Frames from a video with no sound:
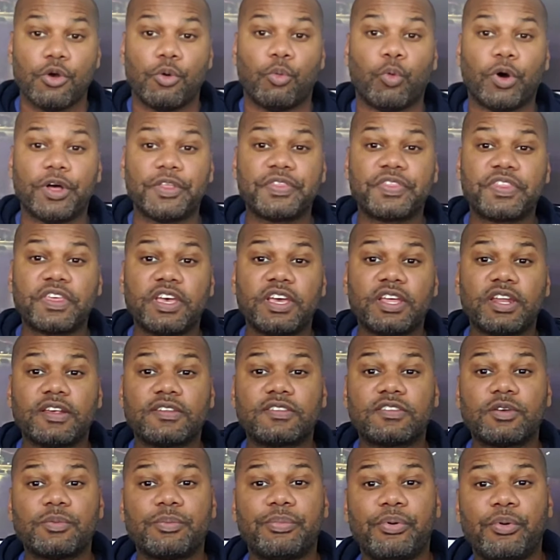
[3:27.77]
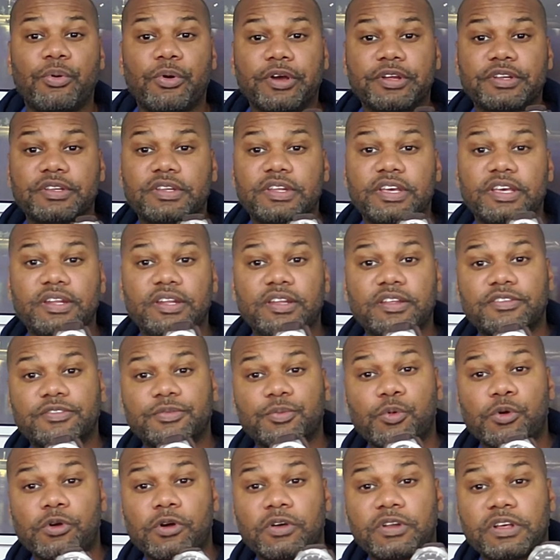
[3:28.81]
One thing that's important in this
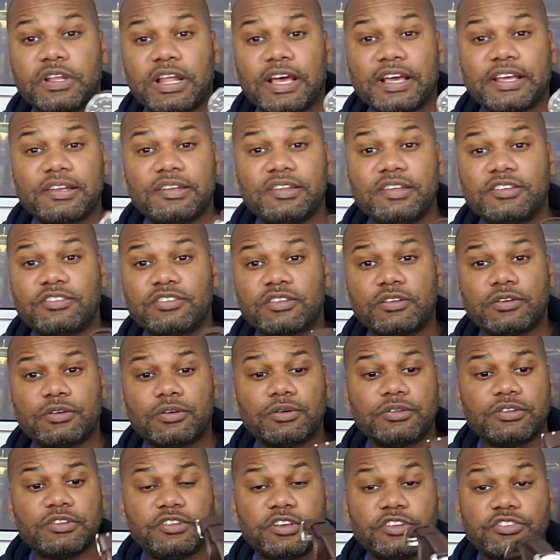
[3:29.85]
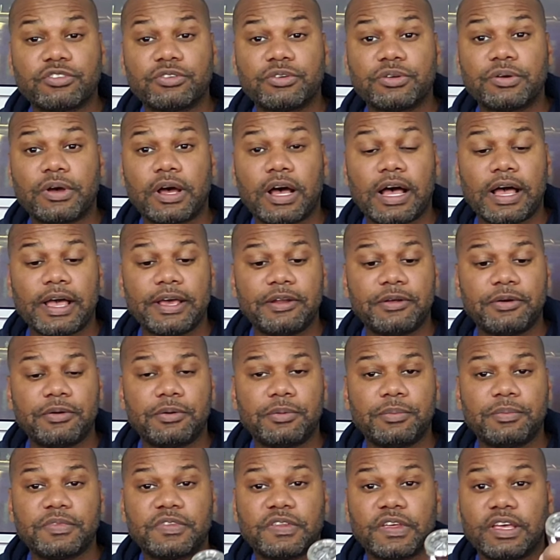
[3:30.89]
world of like digital
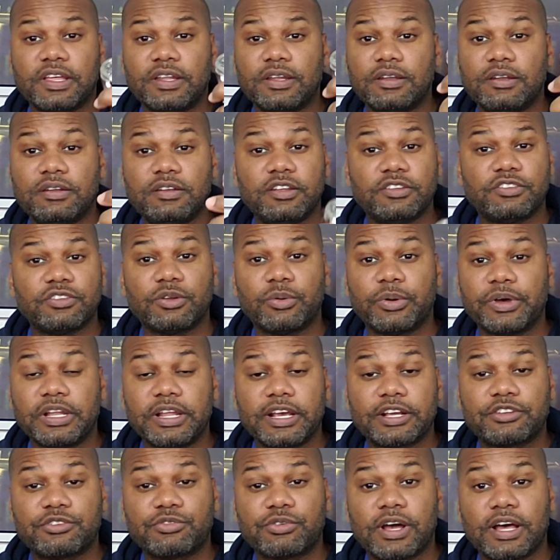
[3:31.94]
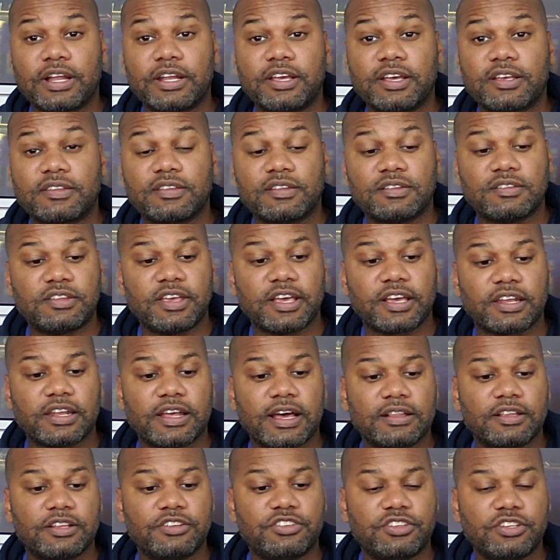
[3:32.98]
items and digital electronics and
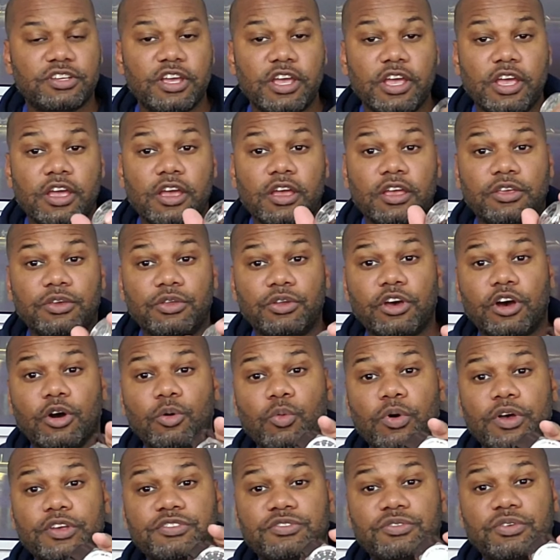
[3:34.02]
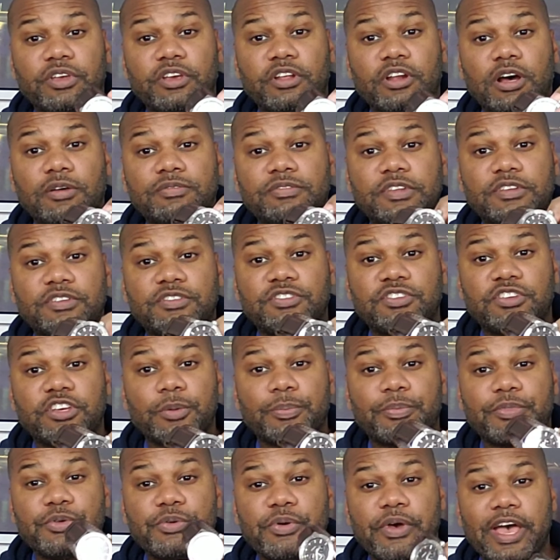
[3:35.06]
technology, once you get off the
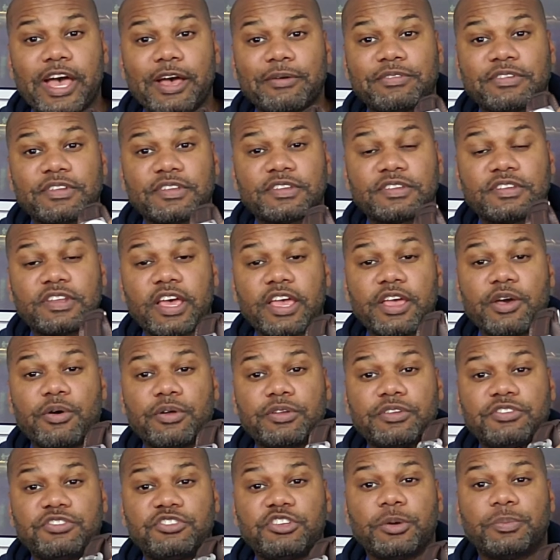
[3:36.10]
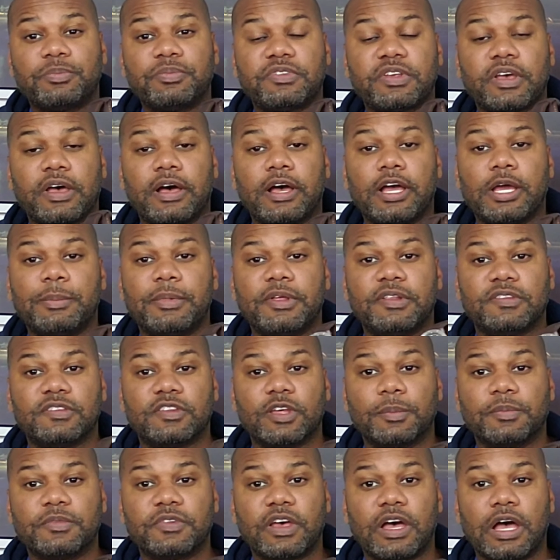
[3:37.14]
ship, you have to stay on ship time. And
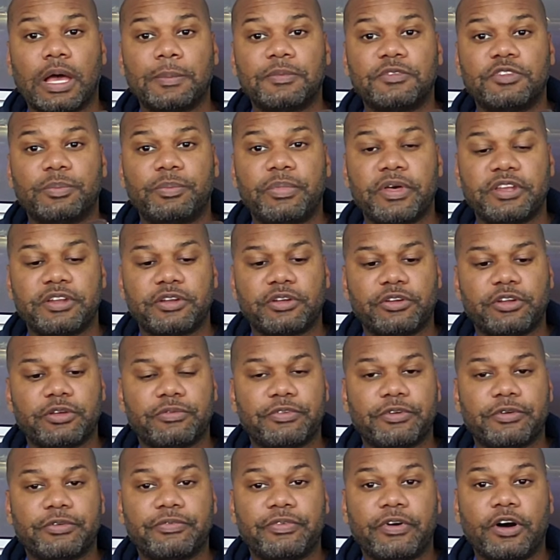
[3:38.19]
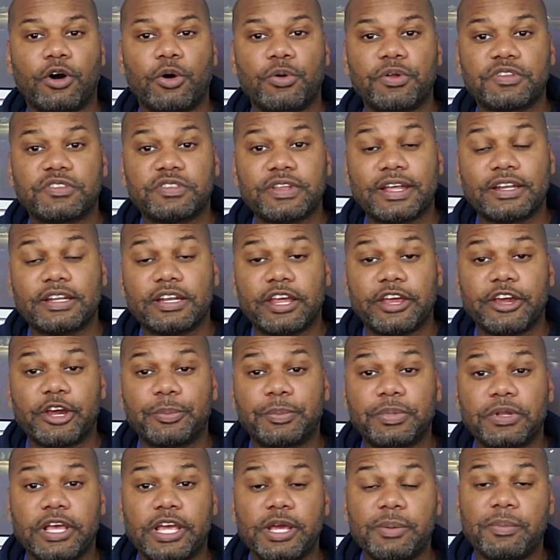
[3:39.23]
sometimes, depending on if your phone is not in
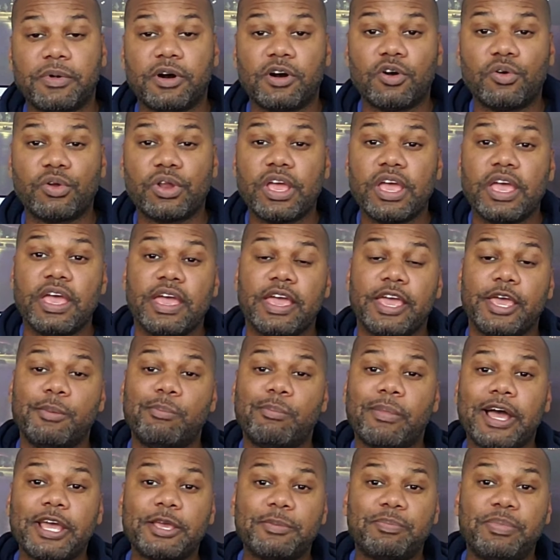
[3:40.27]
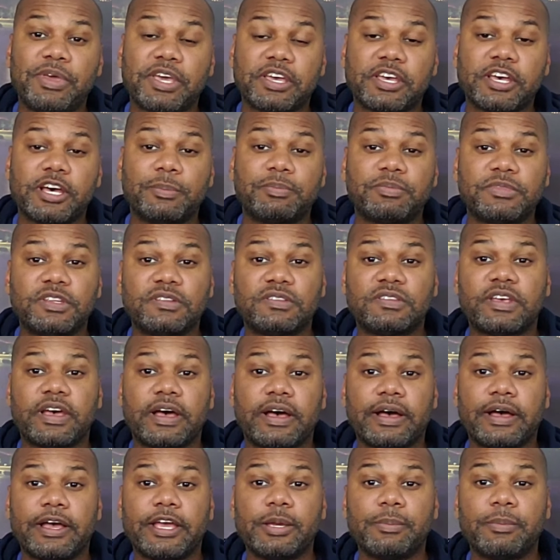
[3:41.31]
airplane mode, it might pick up the
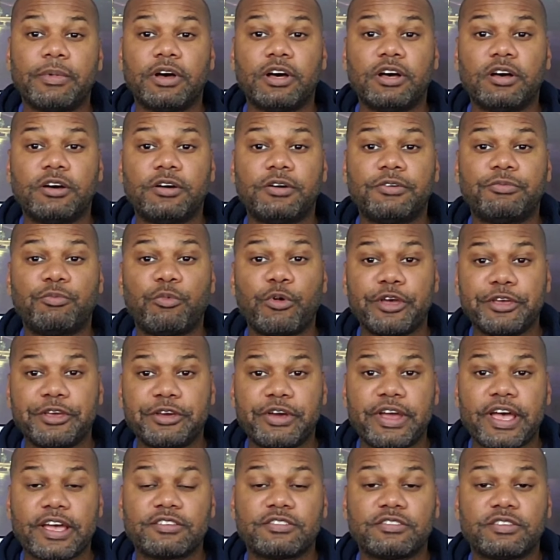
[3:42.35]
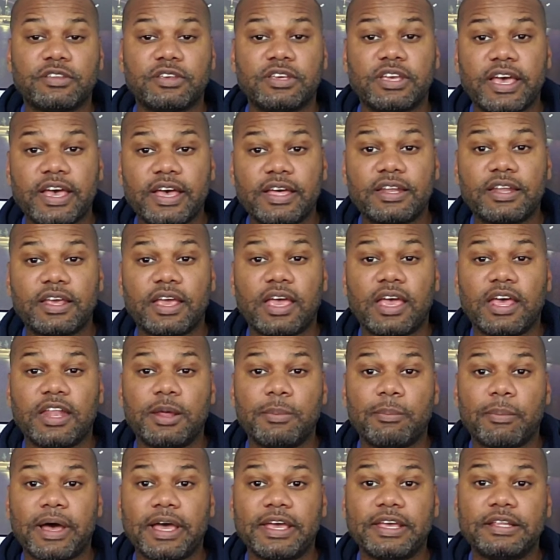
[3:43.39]
time of where you're actually at, and
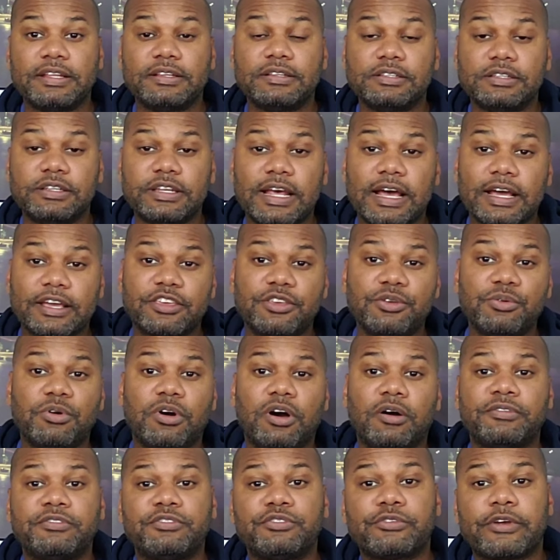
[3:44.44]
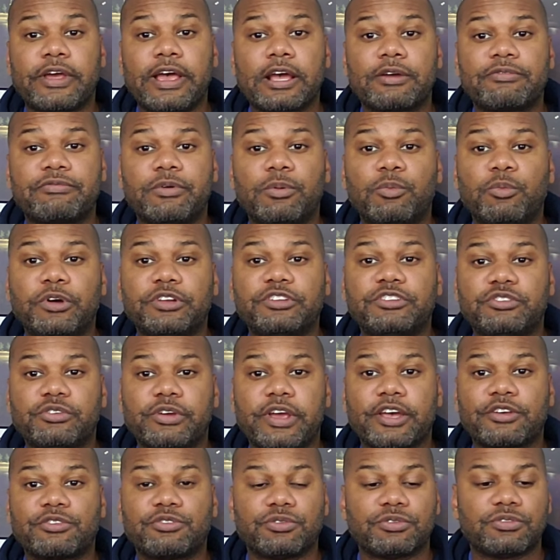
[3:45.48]
it might knock you off track from what
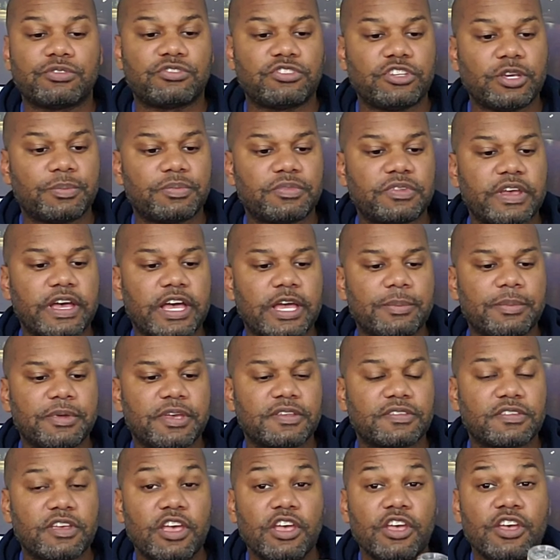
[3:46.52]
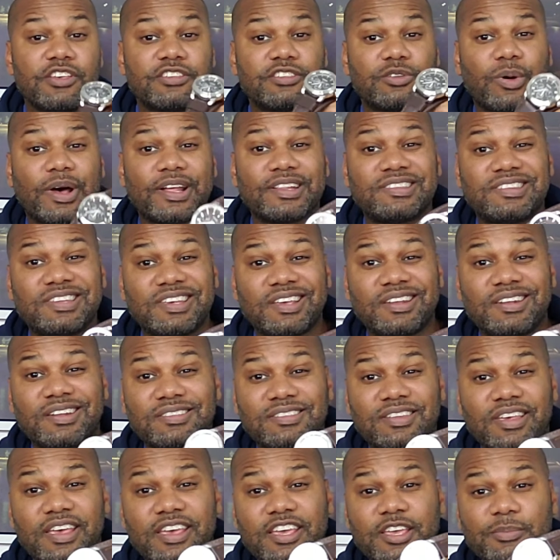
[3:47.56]
your actual ship time is. So I tend to
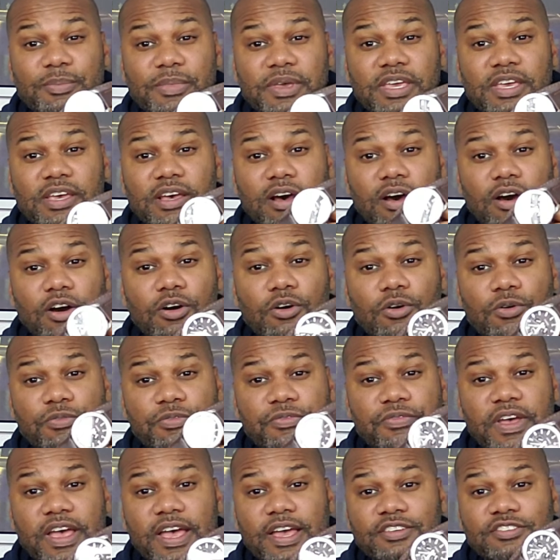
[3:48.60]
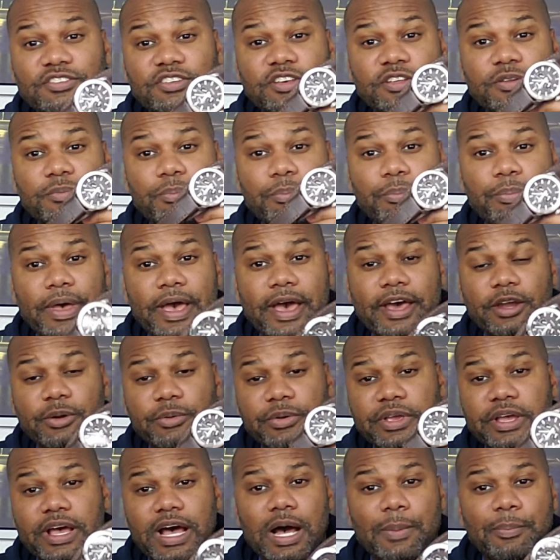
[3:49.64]
take me an old-fashioned
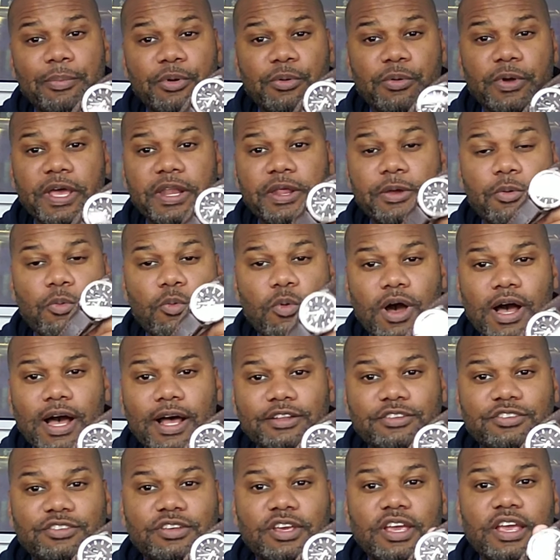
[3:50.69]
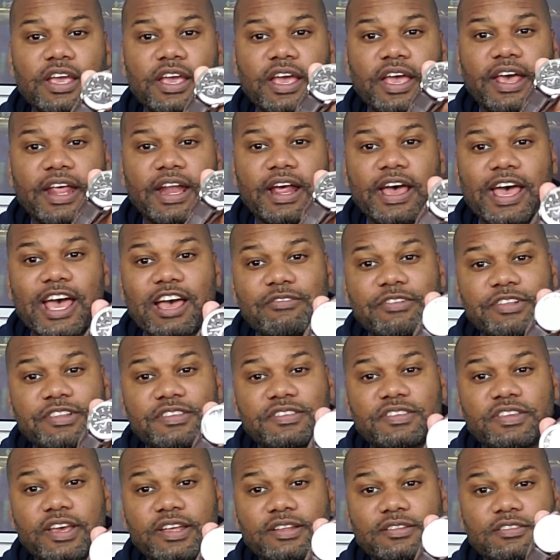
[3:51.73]
battery-operated watch, and I have it
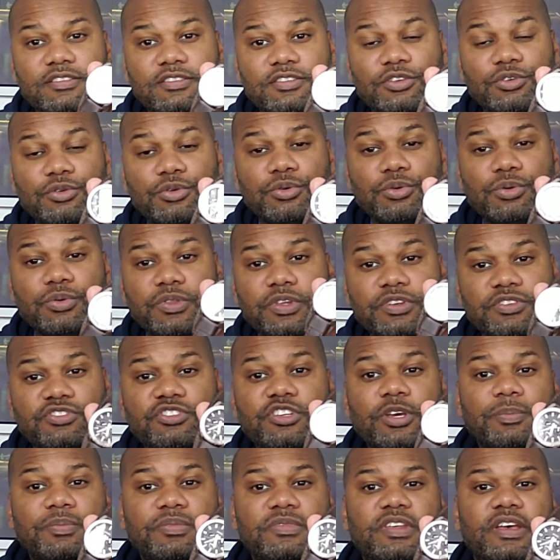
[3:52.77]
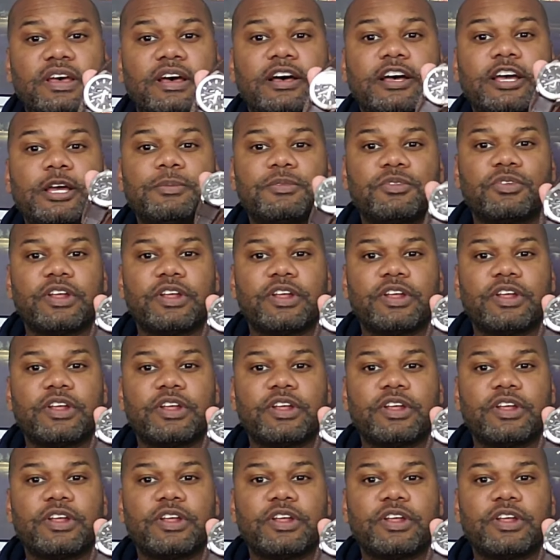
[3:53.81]
set to the ship time.